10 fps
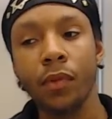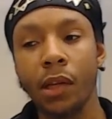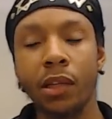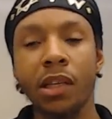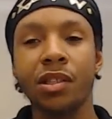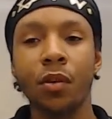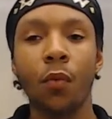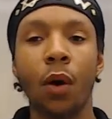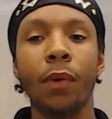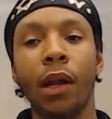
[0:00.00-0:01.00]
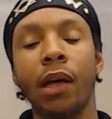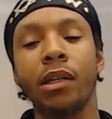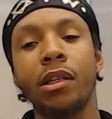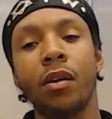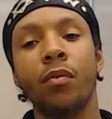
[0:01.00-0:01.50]
They teach the woman that
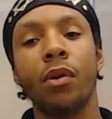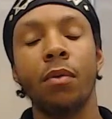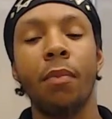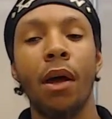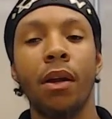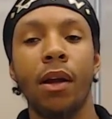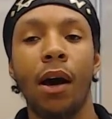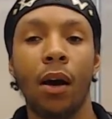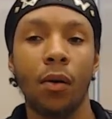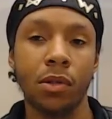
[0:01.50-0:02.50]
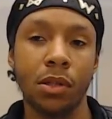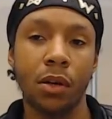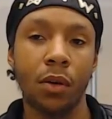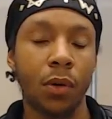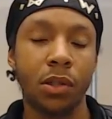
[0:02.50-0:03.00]
she don't need a man in the house
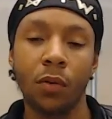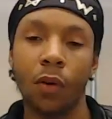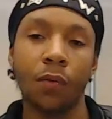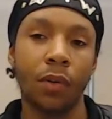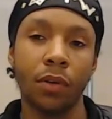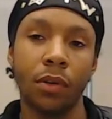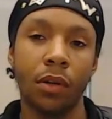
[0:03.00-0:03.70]
whatsoever.